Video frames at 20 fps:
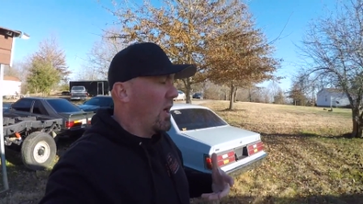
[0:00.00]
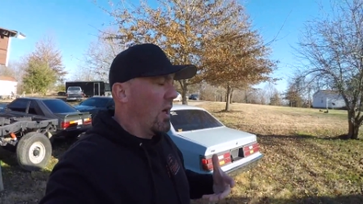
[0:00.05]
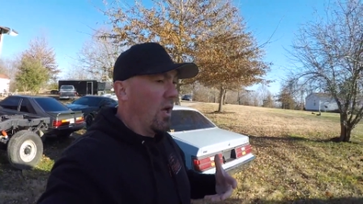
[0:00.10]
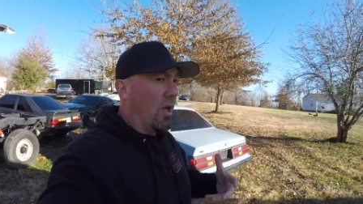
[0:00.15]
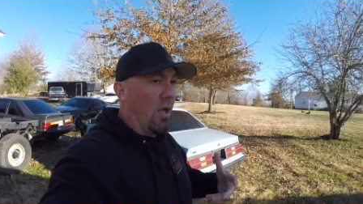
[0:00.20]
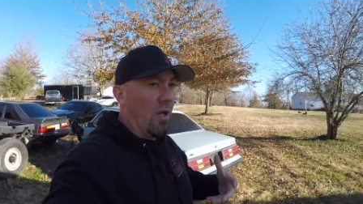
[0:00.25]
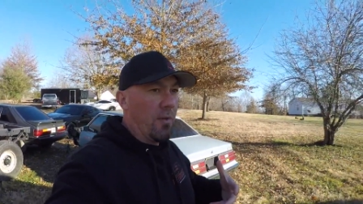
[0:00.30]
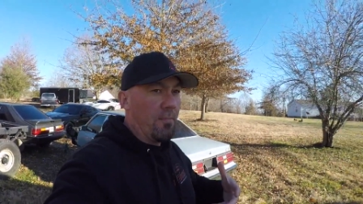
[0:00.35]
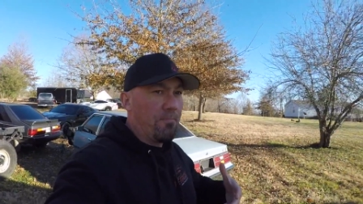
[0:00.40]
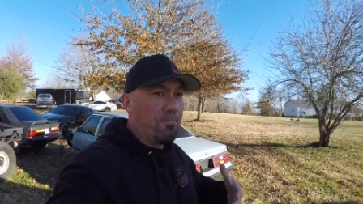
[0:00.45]

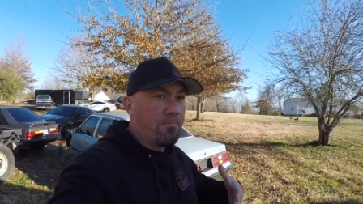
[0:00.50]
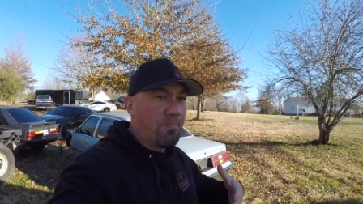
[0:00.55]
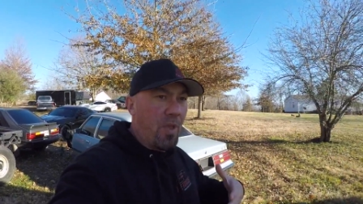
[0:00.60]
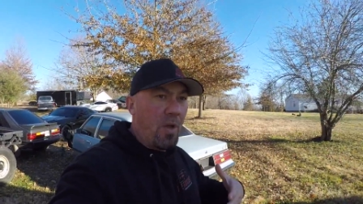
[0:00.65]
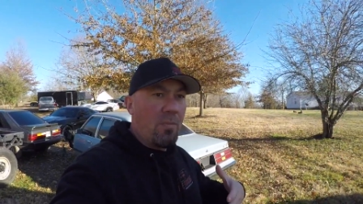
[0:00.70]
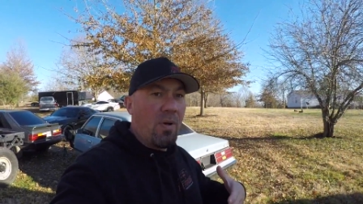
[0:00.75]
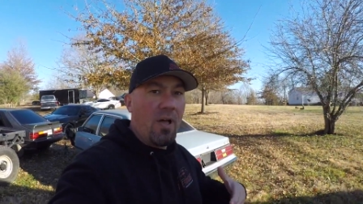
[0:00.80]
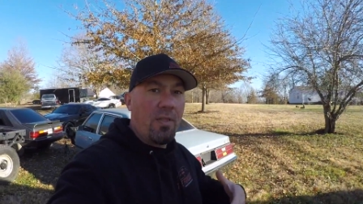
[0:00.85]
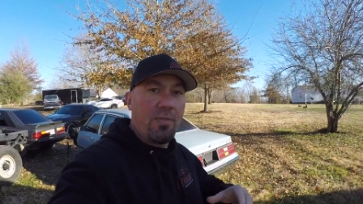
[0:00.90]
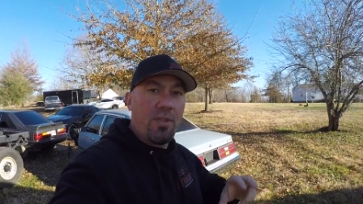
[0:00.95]

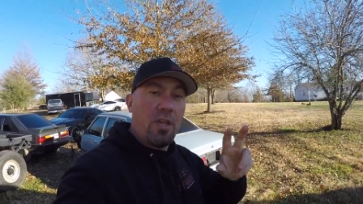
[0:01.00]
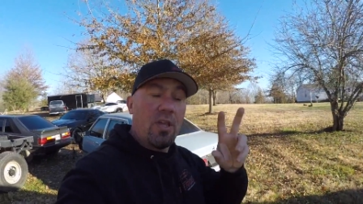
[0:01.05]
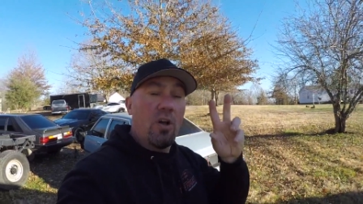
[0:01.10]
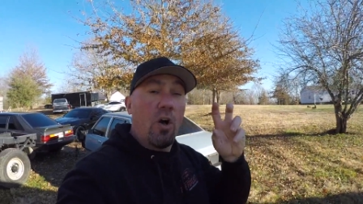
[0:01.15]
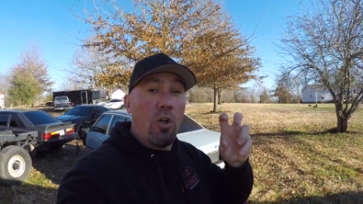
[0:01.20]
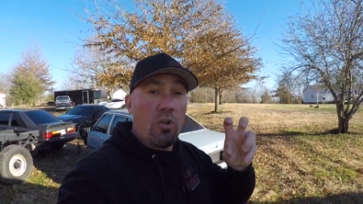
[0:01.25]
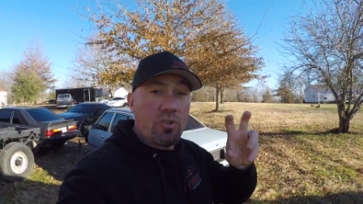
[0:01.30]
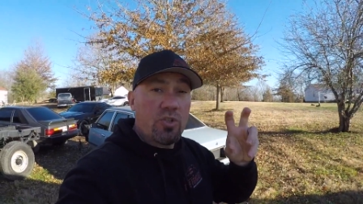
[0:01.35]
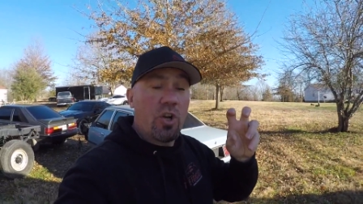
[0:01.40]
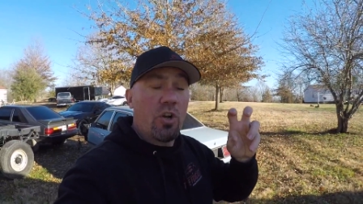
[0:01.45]
about the
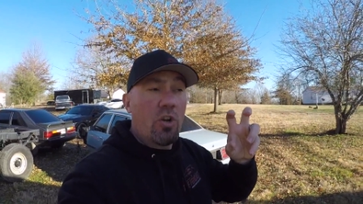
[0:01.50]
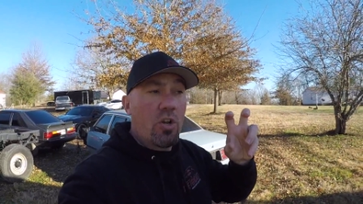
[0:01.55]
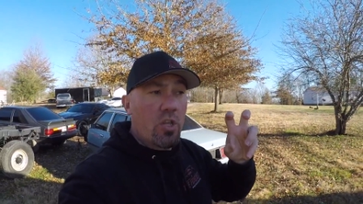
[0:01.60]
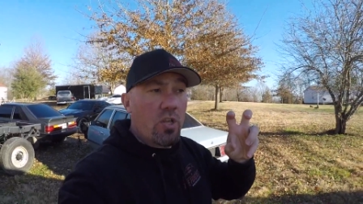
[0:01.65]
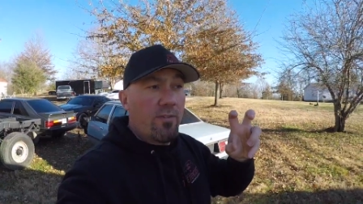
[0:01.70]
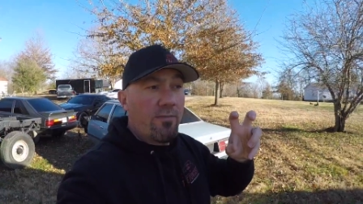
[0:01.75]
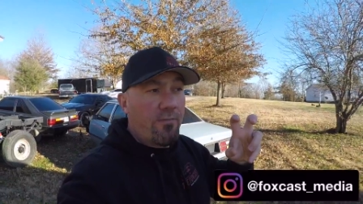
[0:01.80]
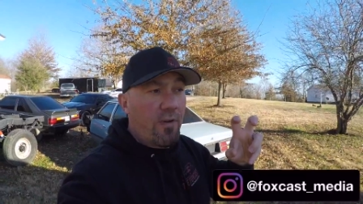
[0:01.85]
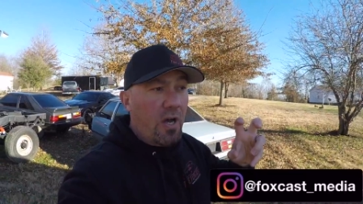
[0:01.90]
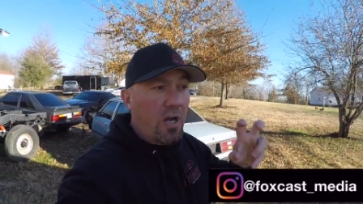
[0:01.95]

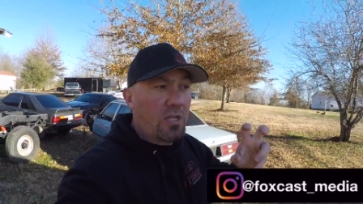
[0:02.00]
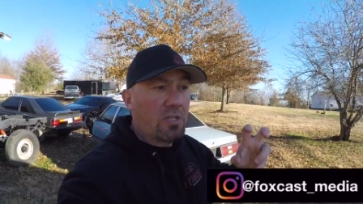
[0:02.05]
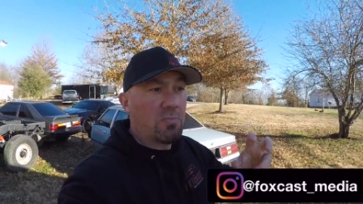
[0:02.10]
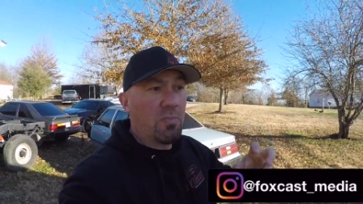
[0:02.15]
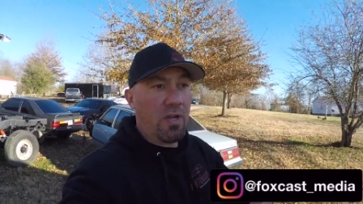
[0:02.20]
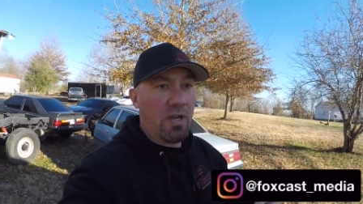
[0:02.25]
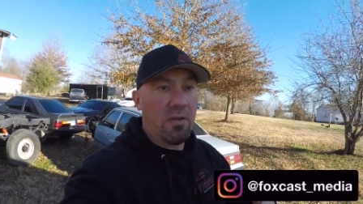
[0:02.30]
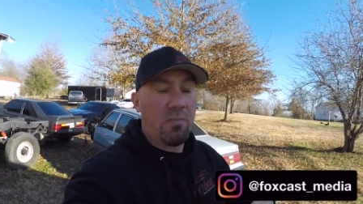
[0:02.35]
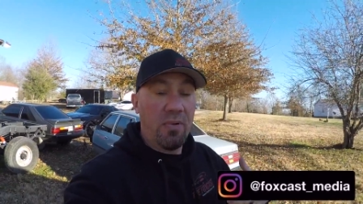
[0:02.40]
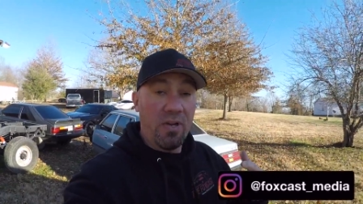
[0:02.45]
alternative
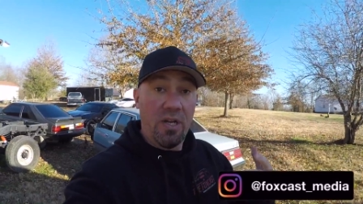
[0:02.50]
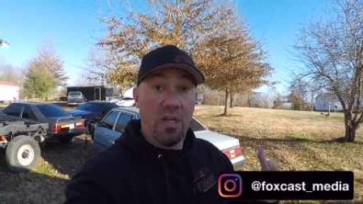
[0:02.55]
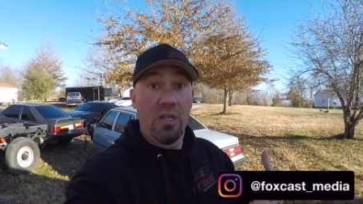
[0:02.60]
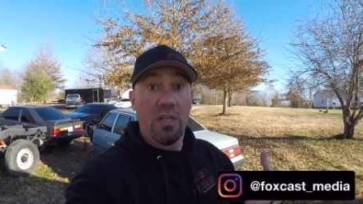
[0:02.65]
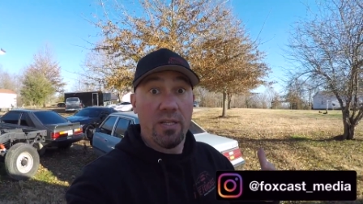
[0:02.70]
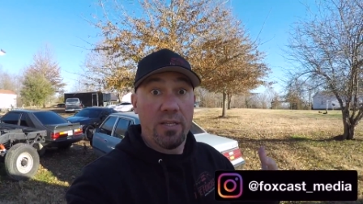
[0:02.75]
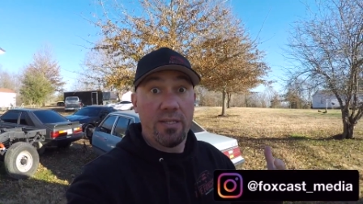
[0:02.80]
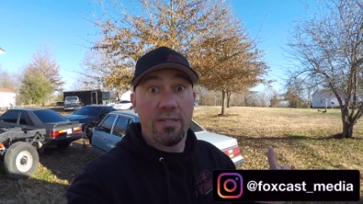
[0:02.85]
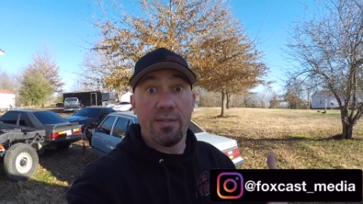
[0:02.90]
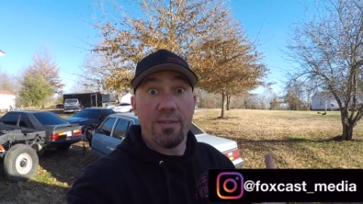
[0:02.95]
Foxbody
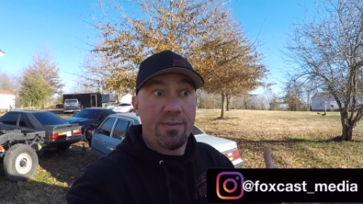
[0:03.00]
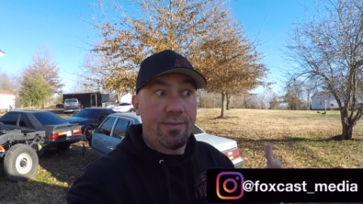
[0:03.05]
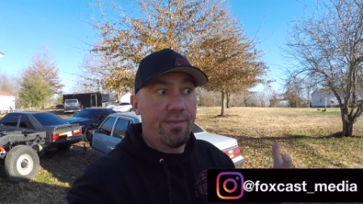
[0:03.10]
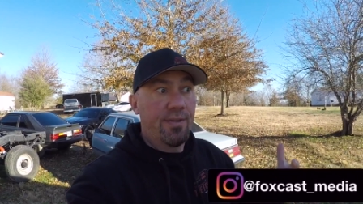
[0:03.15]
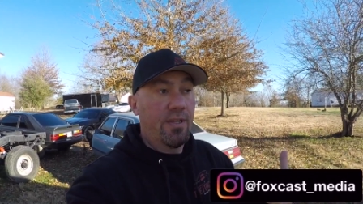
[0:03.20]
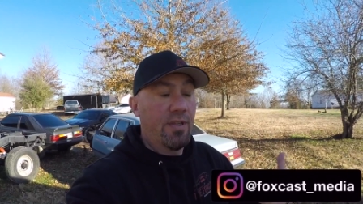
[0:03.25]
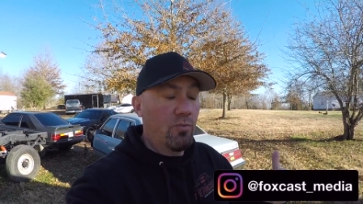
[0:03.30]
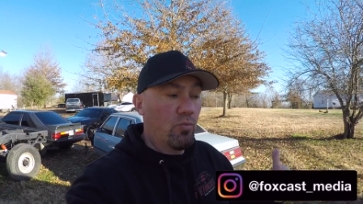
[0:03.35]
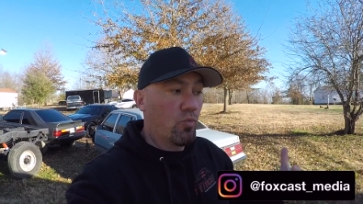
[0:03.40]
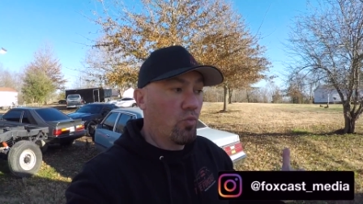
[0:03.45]
apparently
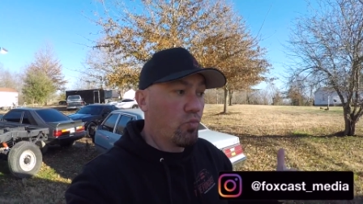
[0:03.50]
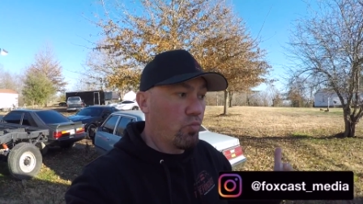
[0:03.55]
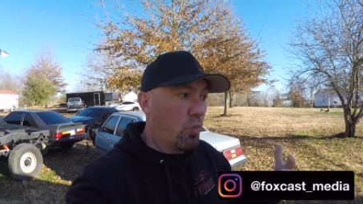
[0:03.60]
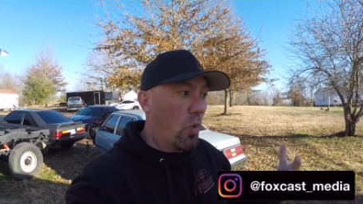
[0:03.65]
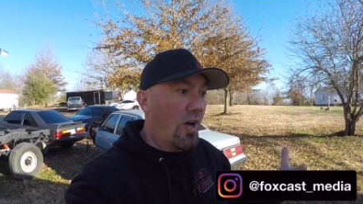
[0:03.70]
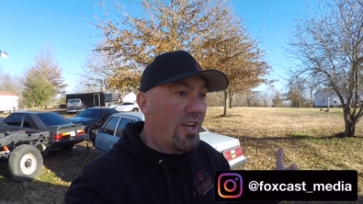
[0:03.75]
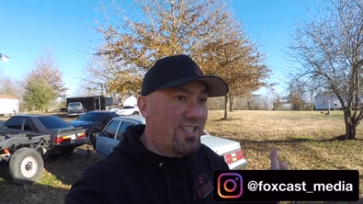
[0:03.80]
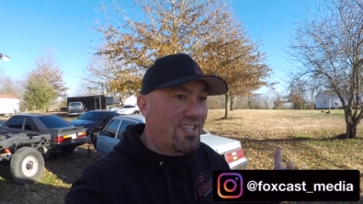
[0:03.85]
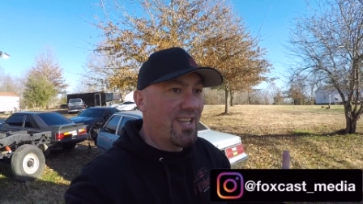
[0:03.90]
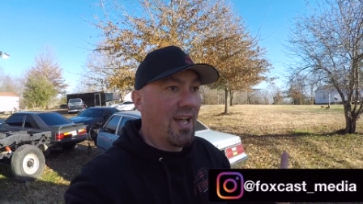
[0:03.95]

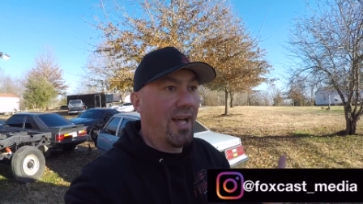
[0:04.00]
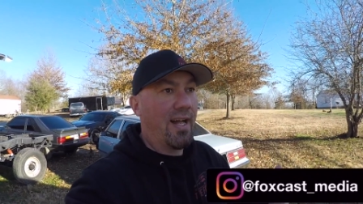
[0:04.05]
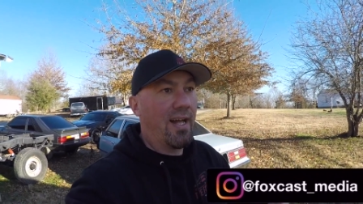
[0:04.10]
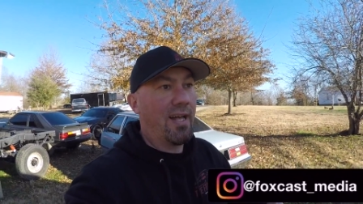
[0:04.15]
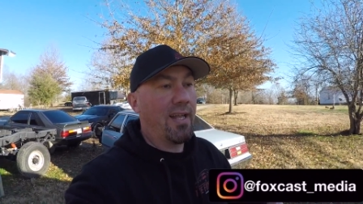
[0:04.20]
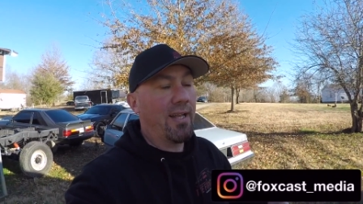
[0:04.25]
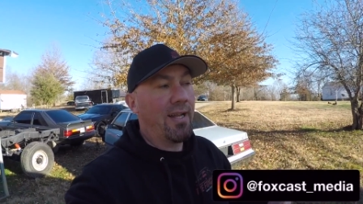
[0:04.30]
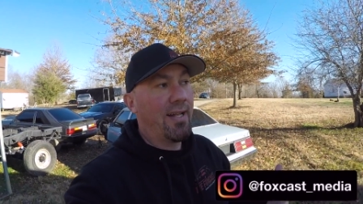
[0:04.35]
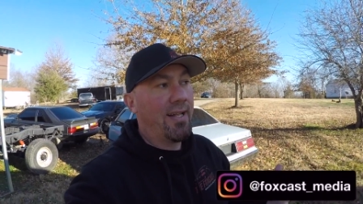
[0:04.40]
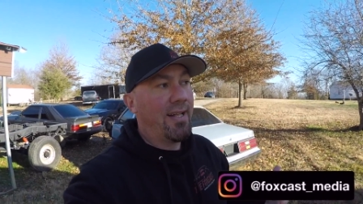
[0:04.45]
was
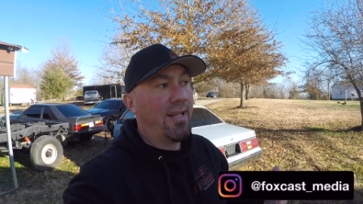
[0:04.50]
not.